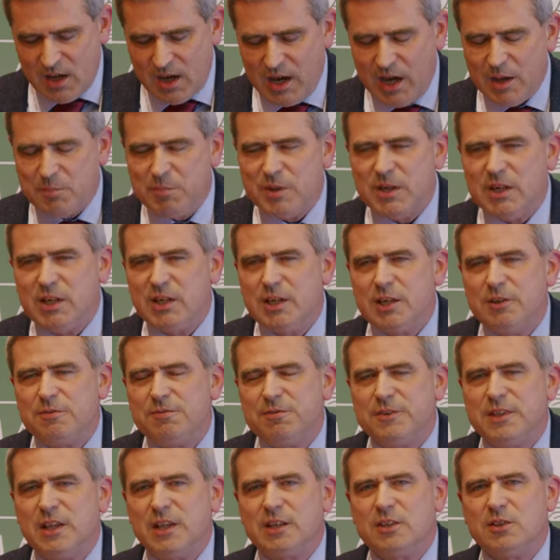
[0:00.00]
I
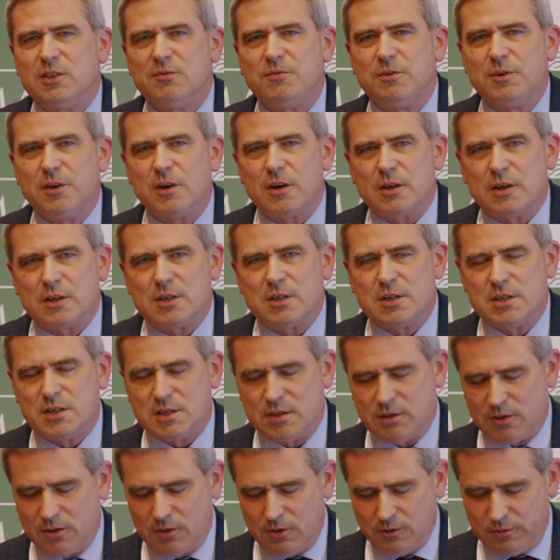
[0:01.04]
believe that the
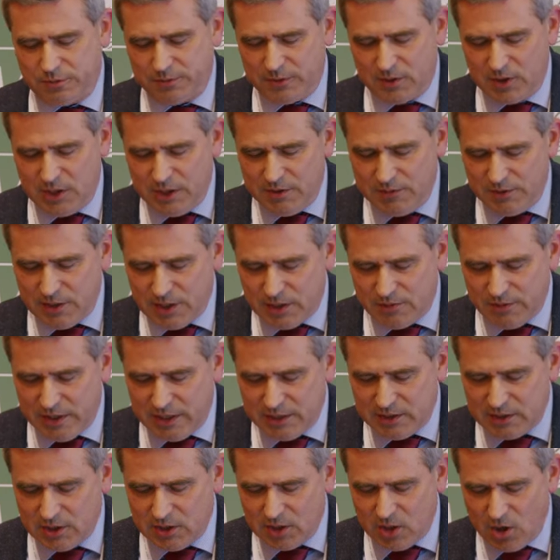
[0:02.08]
words of Oliver
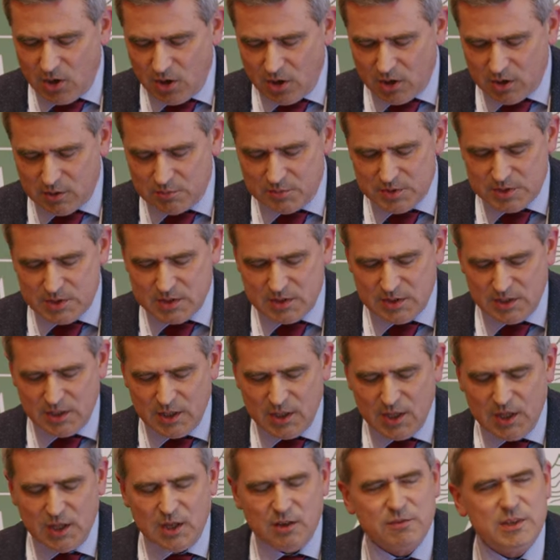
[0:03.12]
Wendell Holmes,
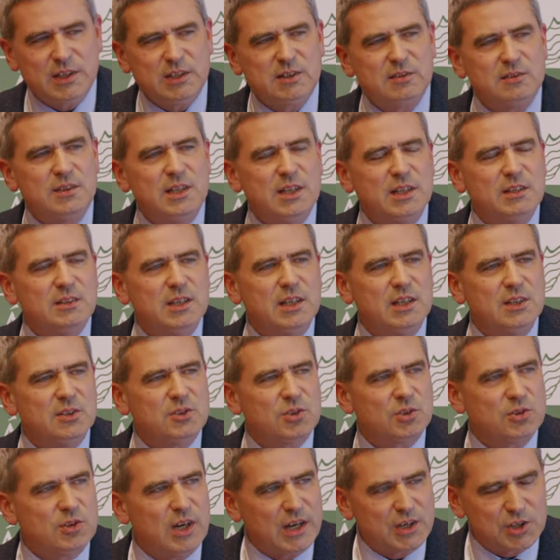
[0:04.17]
written in the
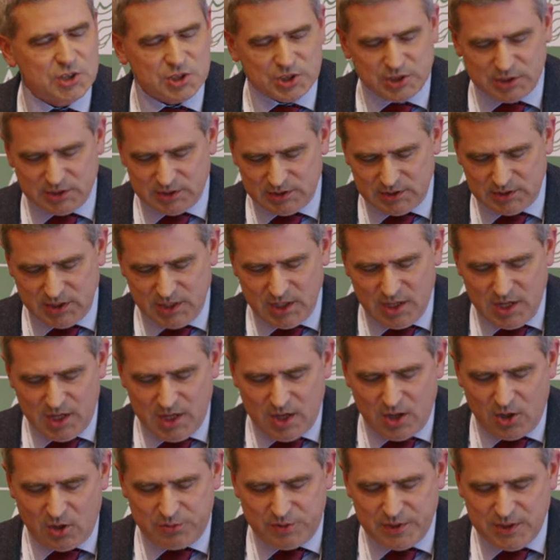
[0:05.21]
introduction
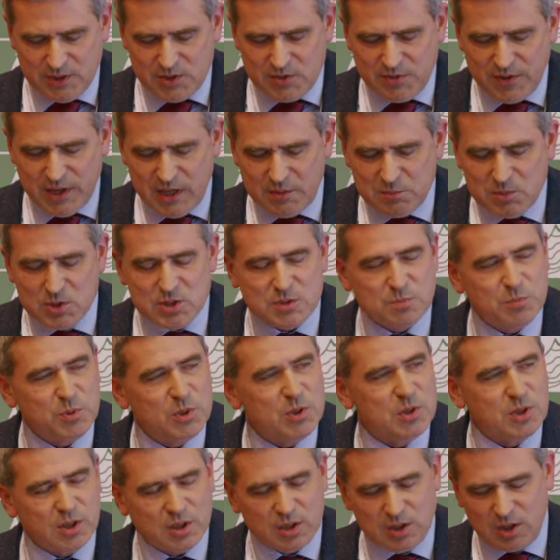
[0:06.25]
of his famous
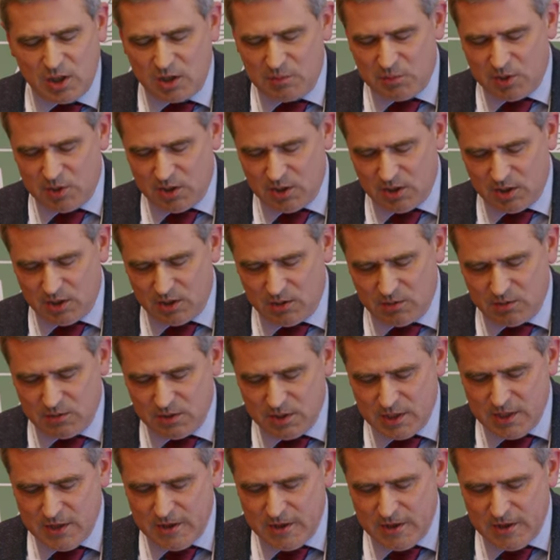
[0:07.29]
book on common law,